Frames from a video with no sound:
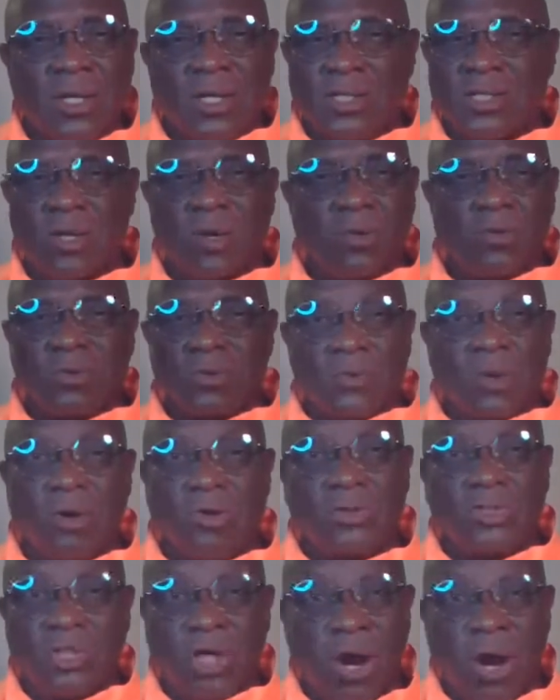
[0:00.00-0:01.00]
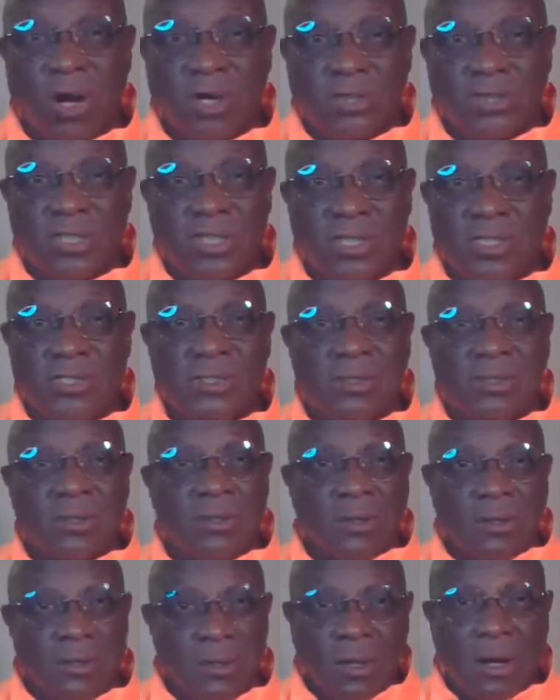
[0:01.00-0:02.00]
So no charges
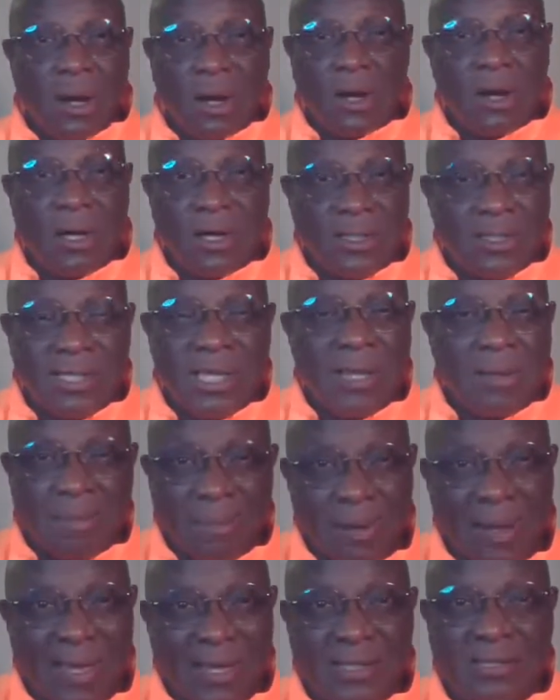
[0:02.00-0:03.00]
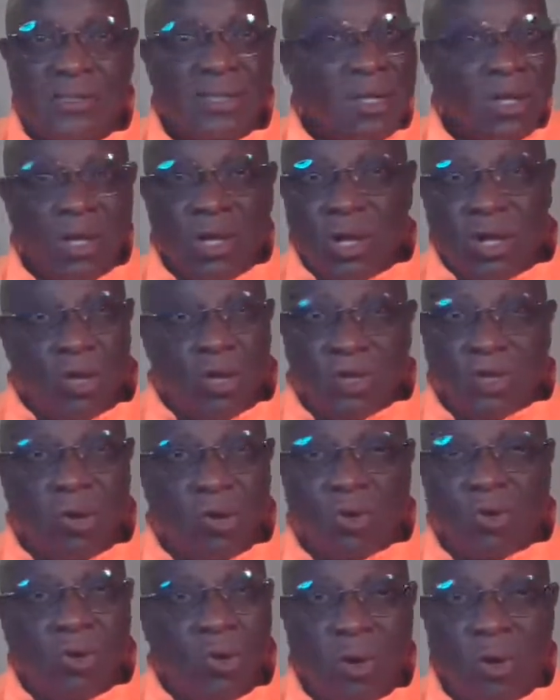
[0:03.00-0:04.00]
are going to take place.
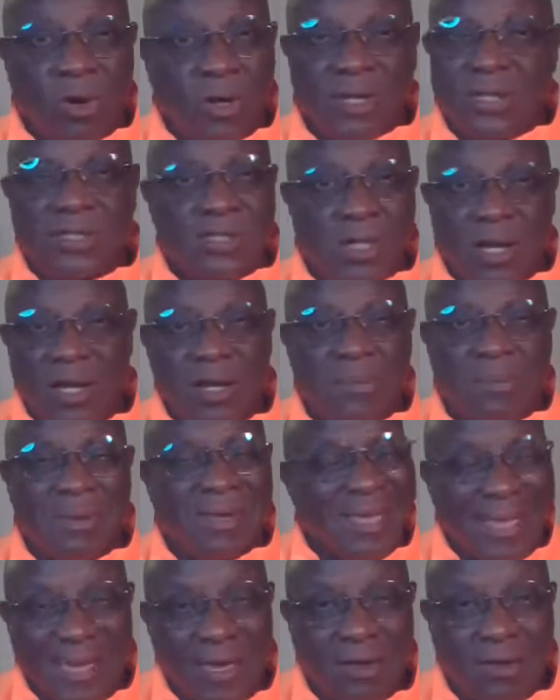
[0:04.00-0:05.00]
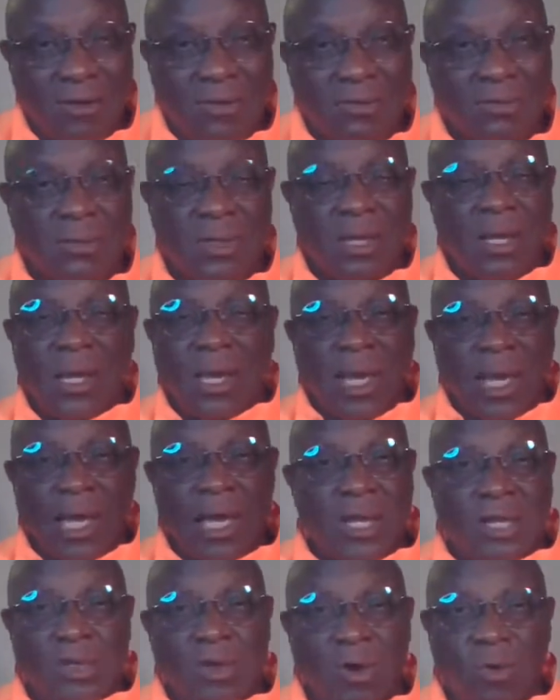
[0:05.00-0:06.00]
No court is going to be held.
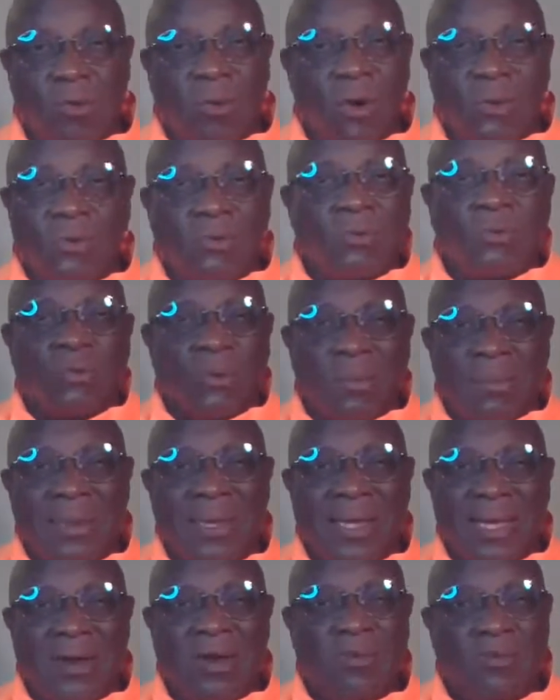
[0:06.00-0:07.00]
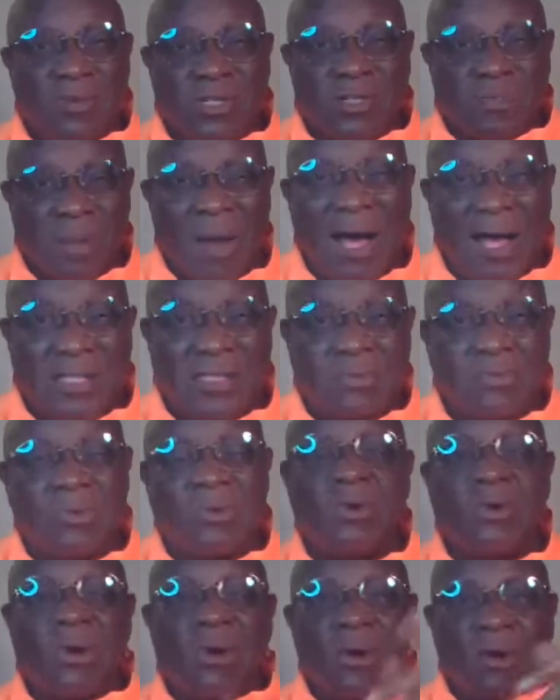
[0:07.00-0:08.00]
And no one will be held
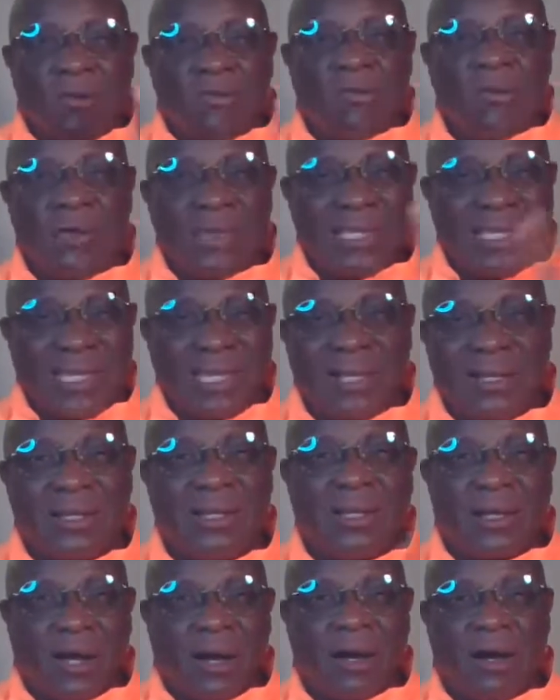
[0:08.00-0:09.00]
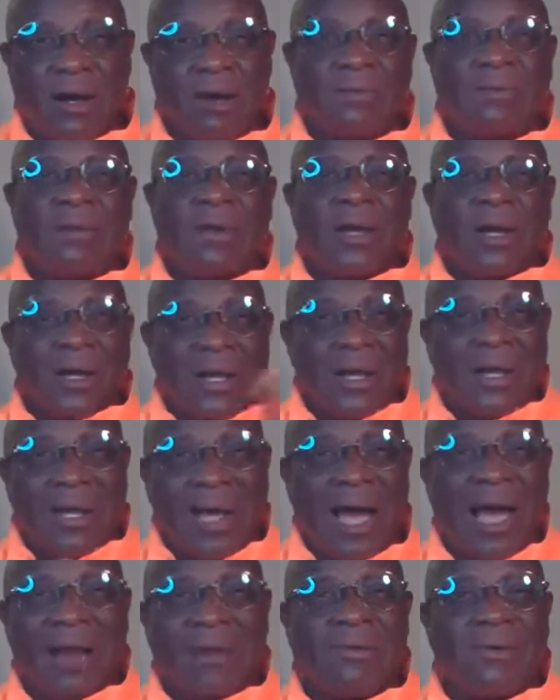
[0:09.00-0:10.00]
responsible for the killing of
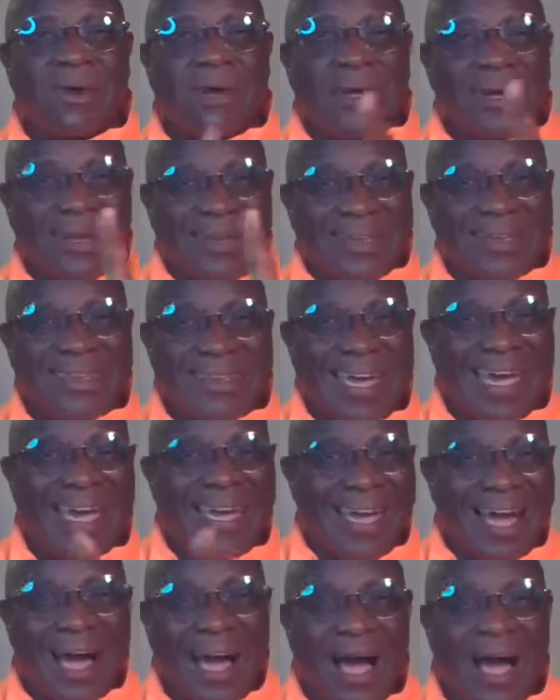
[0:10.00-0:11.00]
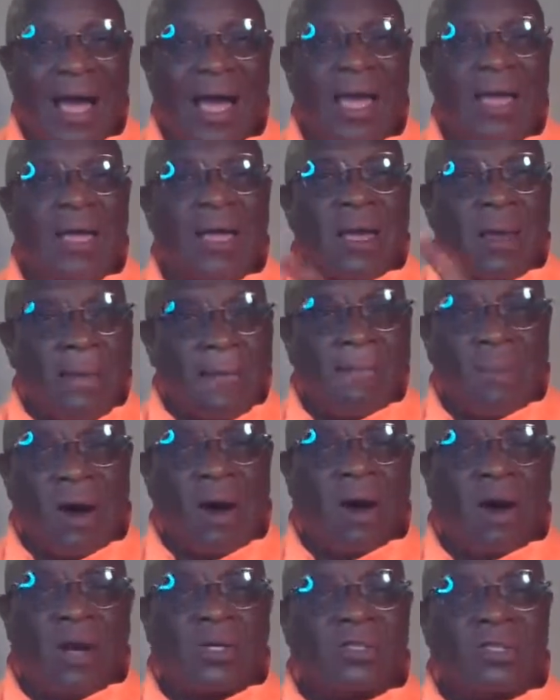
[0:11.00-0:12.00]
Gakira K.I.
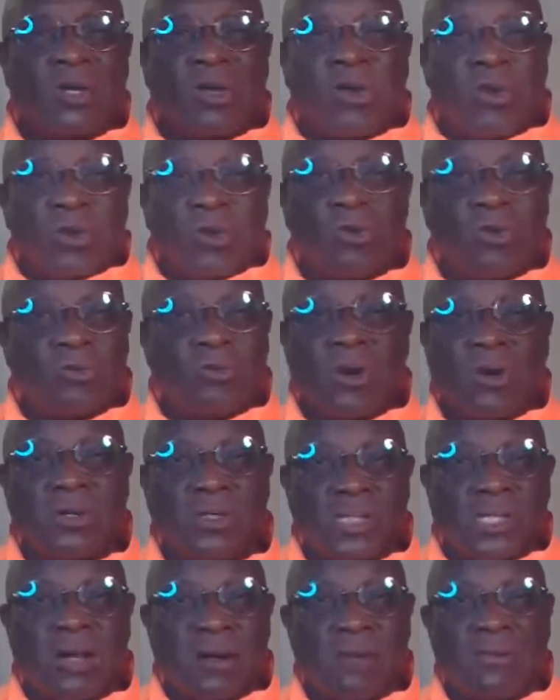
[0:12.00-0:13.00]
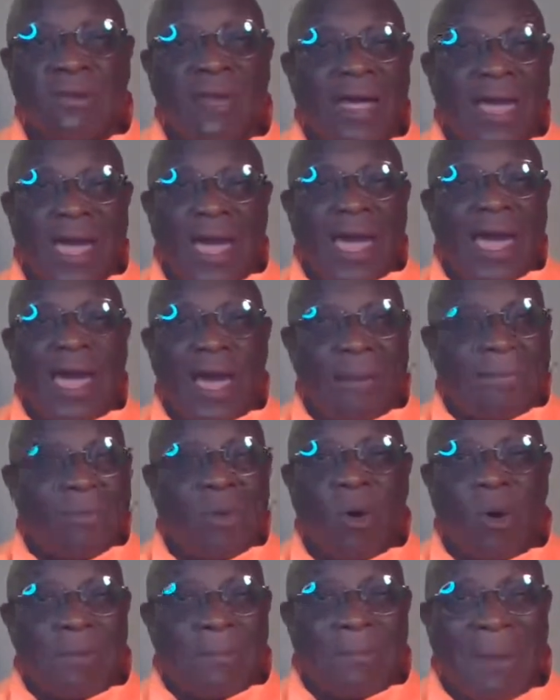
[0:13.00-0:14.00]
Barnes, whom herself had
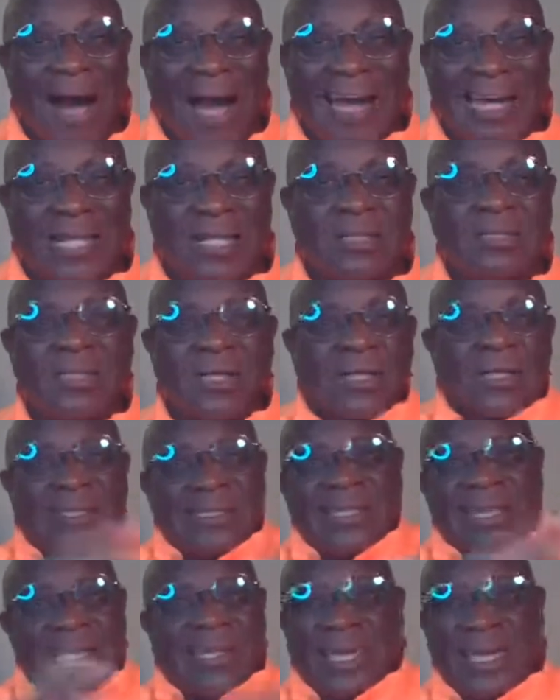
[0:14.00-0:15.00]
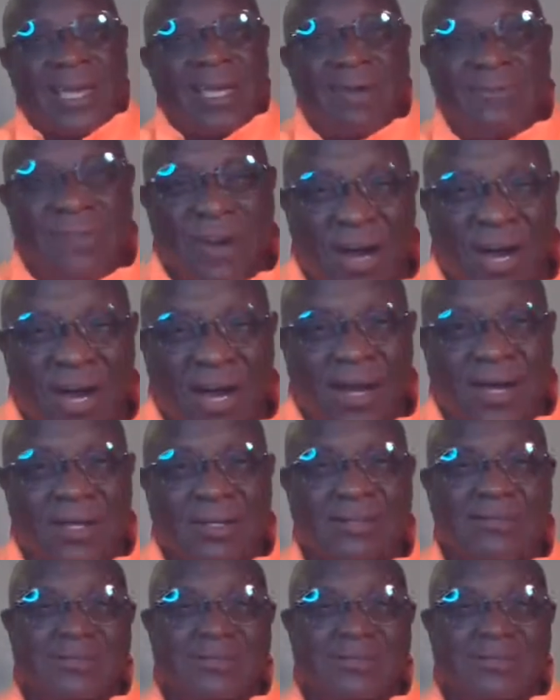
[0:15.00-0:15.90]
more bodies than King Von.